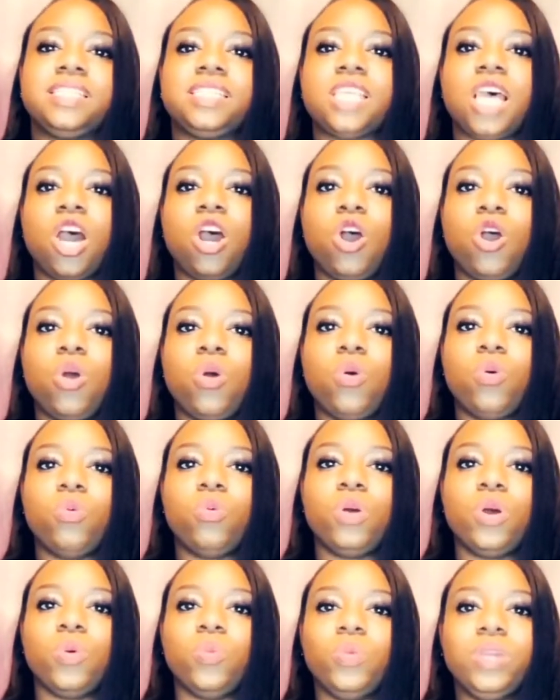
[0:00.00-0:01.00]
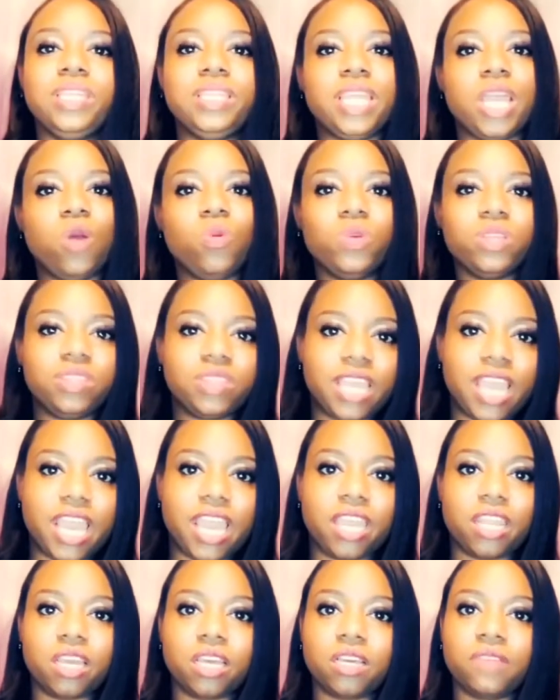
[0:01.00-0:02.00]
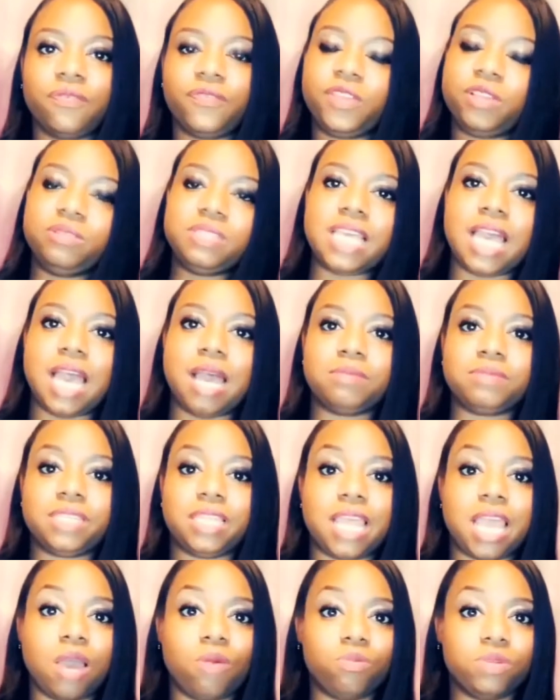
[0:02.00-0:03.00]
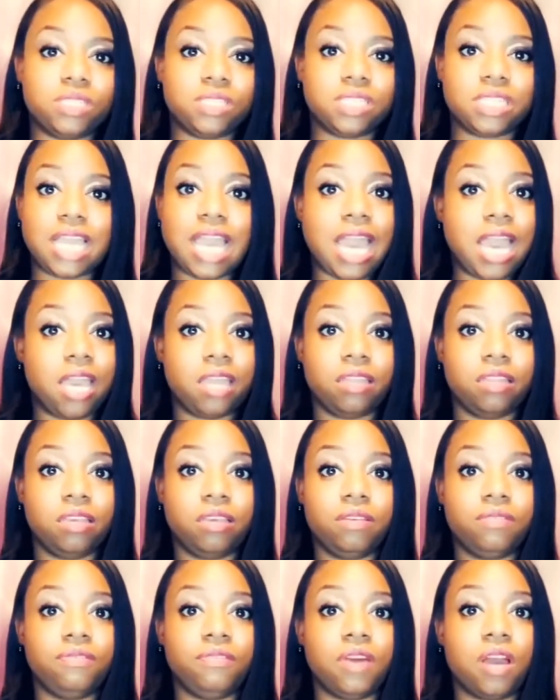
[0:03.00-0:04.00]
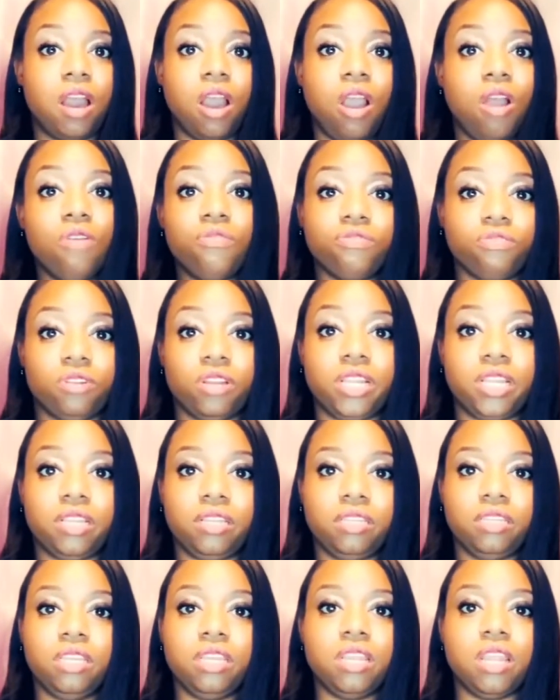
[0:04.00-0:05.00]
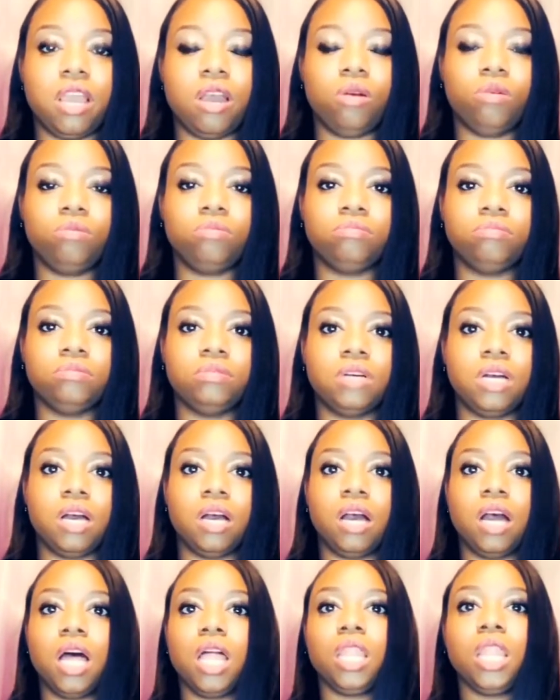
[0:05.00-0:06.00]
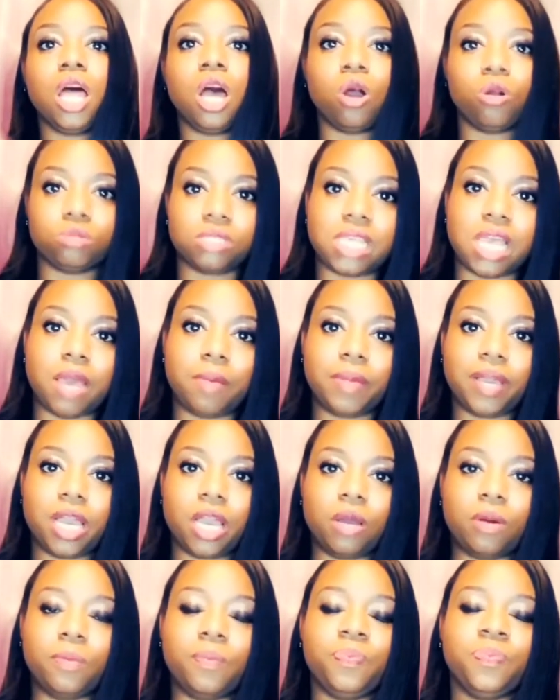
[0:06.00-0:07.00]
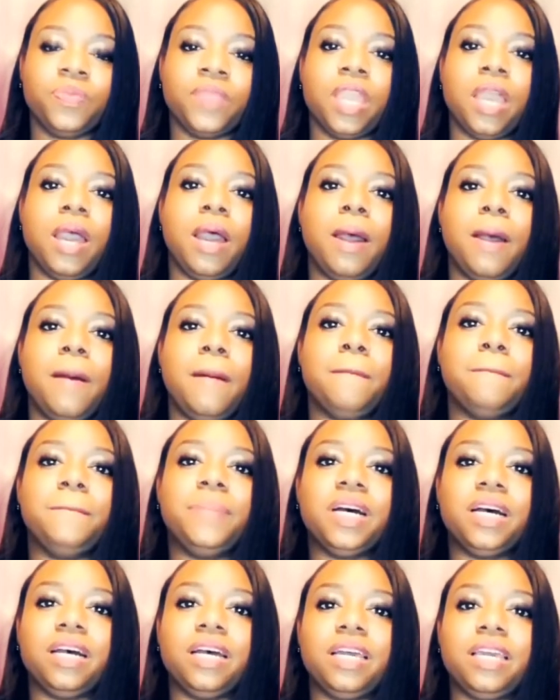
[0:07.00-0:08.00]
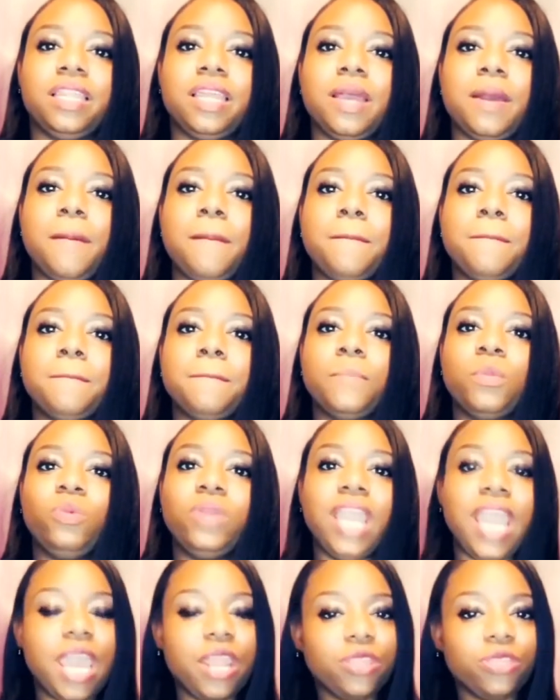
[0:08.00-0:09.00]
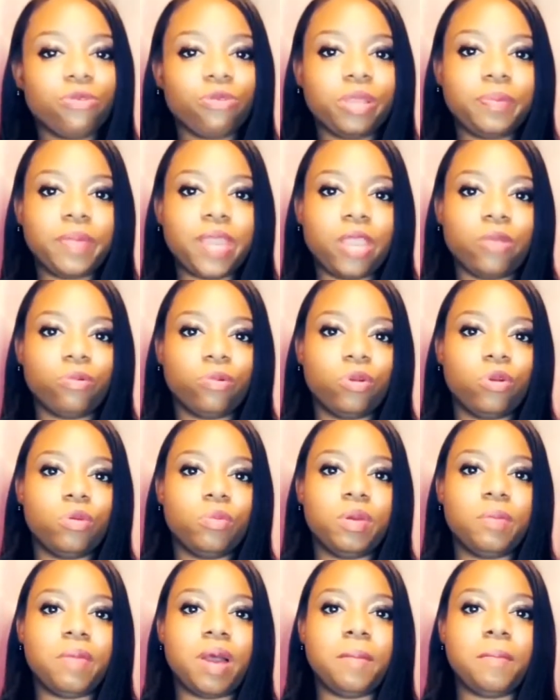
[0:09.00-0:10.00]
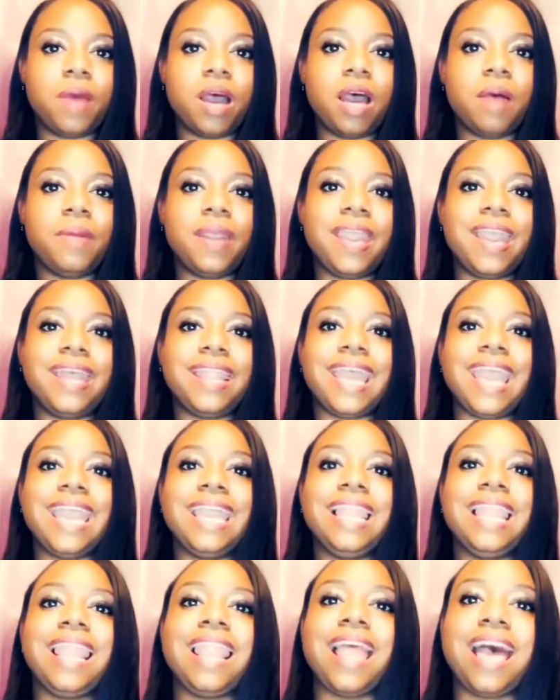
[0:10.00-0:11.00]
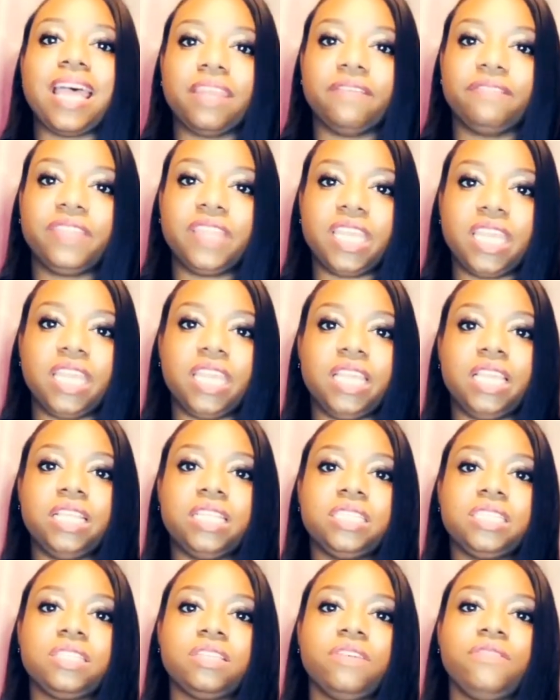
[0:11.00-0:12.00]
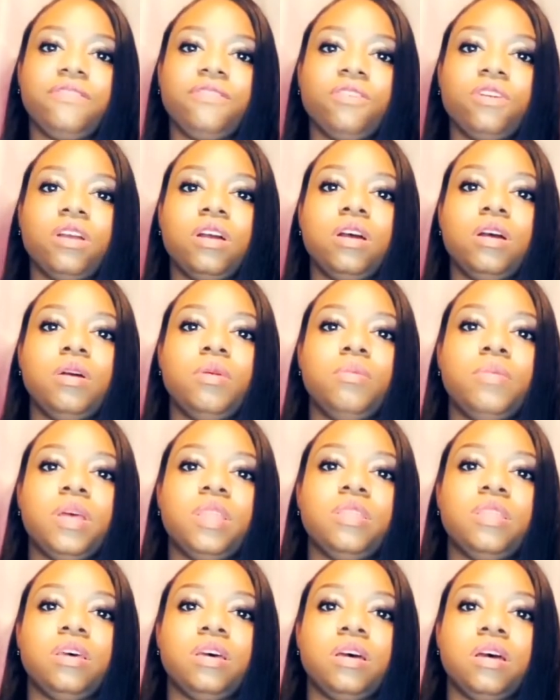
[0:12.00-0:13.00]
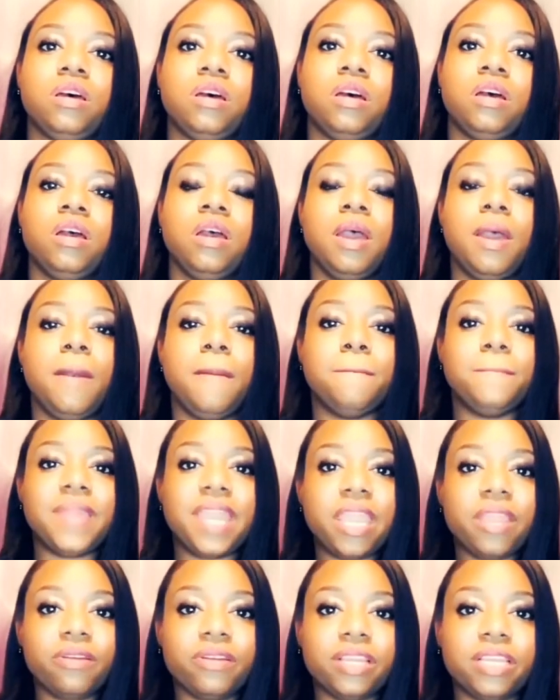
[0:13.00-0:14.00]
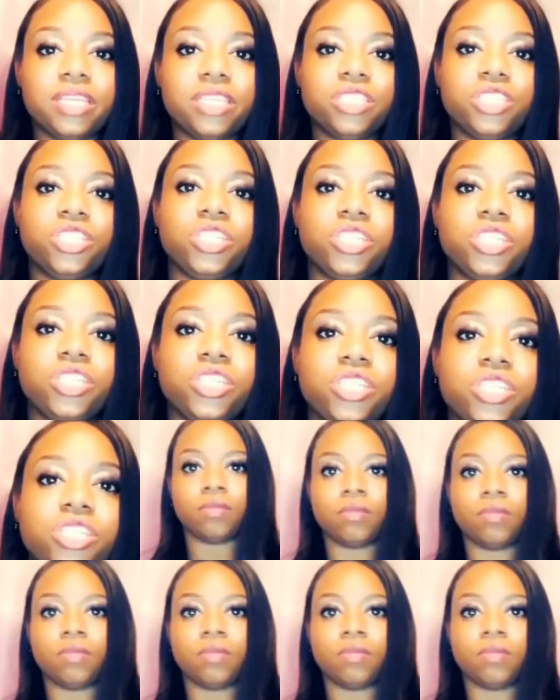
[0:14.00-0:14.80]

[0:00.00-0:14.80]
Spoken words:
So we dealt with that a few times, and I was kind of over it, a long time ago. But we had a 3-bedroom, and my mom had a lot of things from the marriage.